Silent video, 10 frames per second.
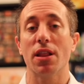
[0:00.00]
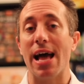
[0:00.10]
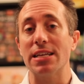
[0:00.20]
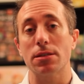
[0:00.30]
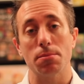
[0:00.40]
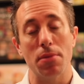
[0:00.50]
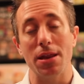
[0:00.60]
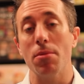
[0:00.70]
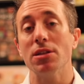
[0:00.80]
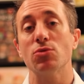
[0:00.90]
the last
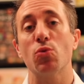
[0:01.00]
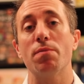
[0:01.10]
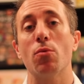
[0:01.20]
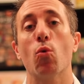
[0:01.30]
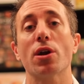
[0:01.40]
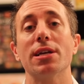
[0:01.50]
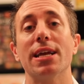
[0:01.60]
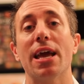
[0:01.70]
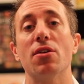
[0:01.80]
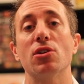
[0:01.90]
many months we've been working
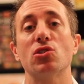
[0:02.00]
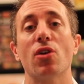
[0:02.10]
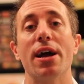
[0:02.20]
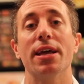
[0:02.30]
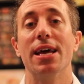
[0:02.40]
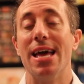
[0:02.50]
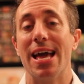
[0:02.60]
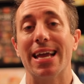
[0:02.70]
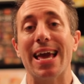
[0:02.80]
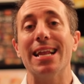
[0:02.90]
together to try to
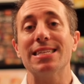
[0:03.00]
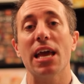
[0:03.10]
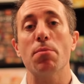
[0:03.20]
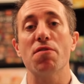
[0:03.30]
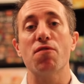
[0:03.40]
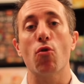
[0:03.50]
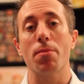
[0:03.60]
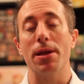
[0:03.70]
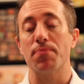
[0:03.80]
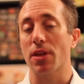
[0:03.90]
get a table for
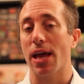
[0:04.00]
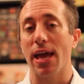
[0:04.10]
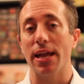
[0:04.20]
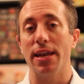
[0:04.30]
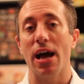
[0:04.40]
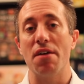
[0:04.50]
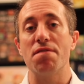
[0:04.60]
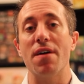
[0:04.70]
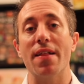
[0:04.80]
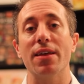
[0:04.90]
me, and I
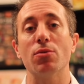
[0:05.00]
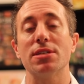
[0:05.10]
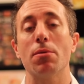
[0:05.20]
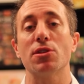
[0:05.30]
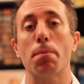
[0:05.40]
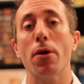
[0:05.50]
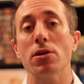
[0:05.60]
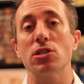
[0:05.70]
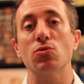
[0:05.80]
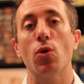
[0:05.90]
finally was able to
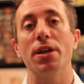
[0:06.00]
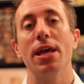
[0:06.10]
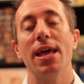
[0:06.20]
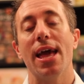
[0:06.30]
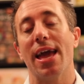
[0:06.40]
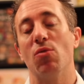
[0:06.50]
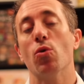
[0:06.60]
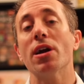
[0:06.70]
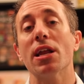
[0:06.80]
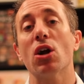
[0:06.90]
purchase one, and
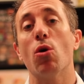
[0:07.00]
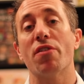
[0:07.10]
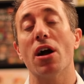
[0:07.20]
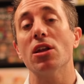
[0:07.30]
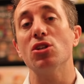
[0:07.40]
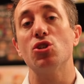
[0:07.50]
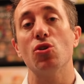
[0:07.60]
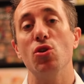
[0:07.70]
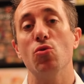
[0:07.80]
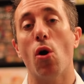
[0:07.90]
we're gonna go over. I'm gonna show
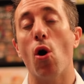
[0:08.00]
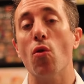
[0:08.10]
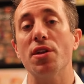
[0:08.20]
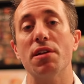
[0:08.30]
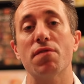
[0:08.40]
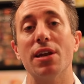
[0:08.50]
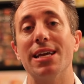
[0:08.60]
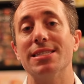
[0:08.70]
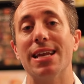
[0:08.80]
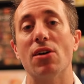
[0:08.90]
you all the different
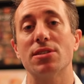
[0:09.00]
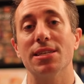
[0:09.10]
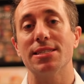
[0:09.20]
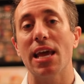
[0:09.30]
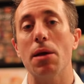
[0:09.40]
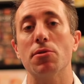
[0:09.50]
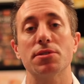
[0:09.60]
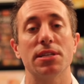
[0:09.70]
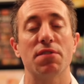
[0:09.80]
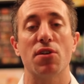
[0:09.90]
ins and outs of this table,
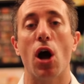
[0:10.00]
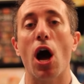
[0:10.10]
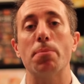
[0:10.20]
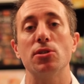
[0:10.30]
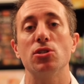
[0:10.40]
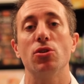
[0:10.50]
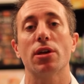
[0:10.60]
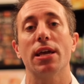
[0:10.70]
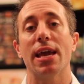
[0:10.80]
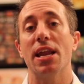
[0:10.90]
the different options you
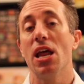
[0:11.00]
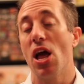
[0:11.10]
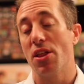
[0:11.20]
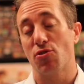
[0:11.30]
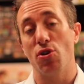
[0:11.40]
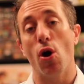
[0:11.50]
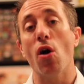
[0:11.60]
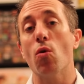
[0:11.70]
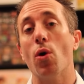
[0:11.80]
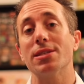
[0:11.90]
can get, show you
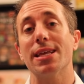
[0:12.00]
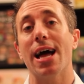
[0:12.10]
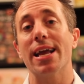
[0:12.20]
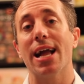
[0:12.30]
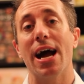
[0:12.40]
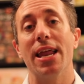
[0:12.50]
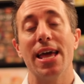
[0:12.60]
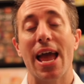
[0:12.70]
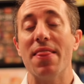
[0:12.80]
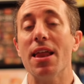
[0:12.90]
all the ones that I got,
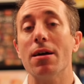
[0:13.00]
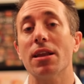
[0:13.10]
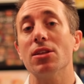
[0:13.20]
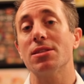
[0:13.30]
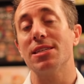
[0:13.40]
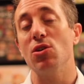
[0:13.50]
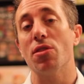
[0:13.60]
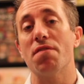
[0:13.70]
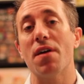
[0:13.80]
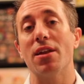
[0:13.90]
and then I'm gonna see you
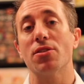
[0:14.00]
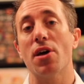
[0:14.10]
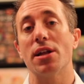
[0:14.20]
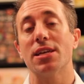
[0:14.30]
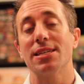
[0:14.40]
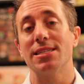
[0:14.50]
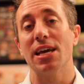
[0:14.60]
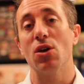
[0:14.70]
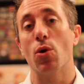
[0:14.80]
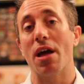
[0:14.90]
on the final thoughts to
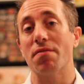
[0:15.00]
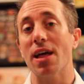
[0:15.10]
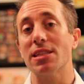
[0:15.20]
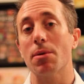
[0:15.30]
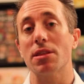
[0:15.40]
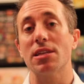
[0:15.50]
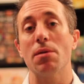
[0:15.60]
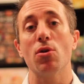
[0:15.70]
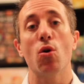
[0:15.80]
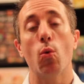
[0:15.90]
tell you what I've liked about the
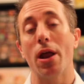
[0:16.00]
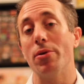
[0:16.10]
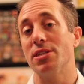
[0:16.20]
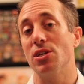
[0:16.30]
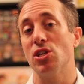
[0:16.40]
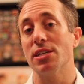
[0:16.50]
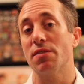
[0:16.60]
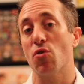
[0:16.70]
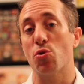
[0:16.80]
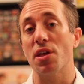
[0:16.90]
table, what I would
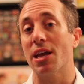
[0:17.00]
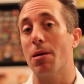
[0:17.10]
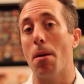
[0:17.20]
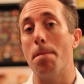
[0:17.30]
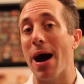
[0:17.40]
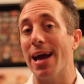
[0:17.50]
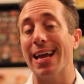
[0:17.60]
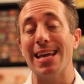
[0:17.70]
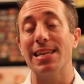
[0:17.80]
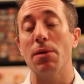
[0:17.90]
suggest if you're thinking about
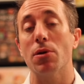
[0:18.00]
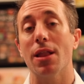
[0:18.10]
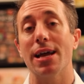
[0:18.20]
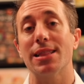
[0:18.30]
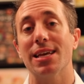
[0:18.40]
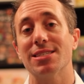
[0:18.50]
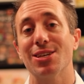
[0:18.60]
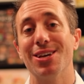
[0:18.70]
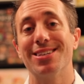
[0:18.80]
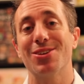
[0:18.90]
buying a table like
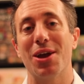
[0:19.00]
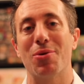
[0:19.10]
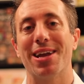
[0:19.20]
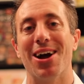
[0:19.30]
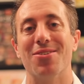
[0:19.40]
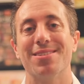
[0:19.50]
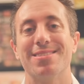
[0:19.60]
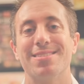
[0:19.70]
this. So here we go.